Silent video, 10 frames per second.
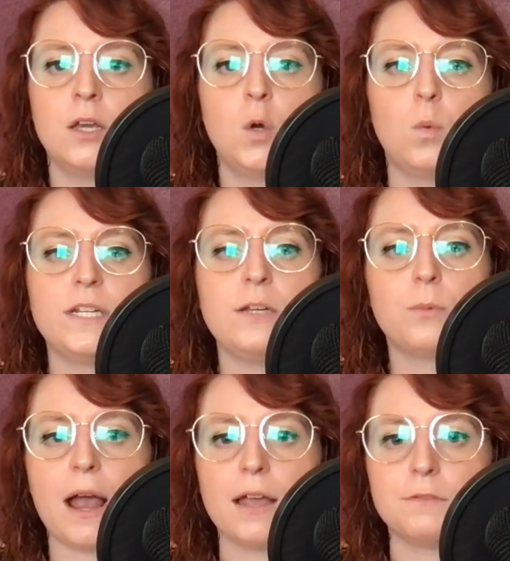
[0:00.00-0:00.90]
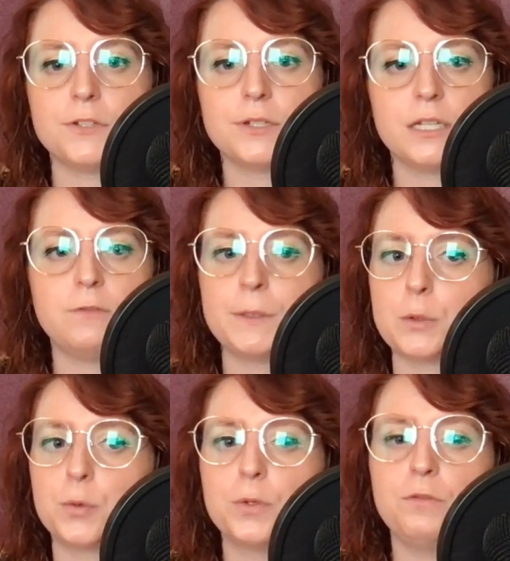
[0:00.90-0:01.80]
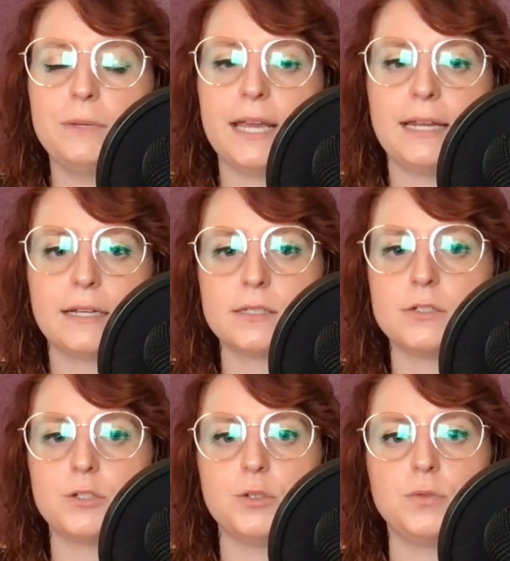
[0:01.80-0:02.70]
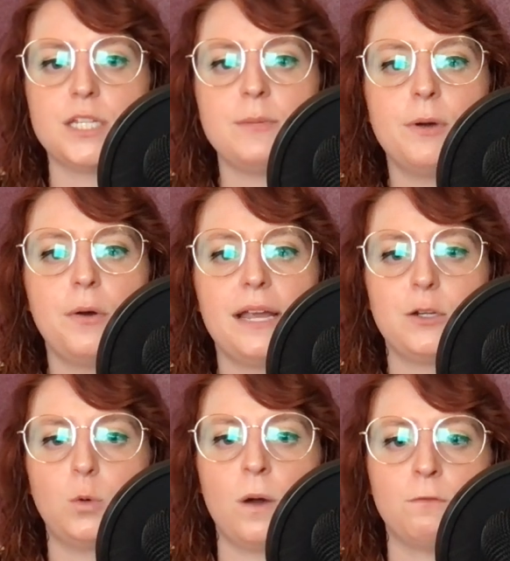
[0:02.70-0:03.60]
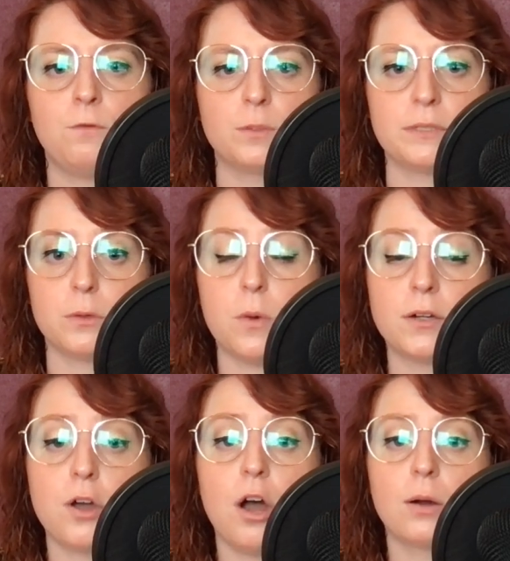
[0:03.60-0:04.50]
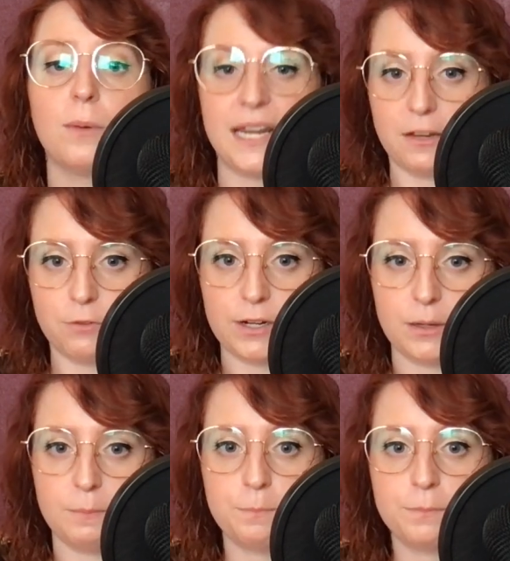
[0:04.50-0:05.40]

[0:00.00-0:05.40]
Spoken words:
When he arrived, he found a crew of mechanics and a new Tipo 801 Formula One car waiting for him.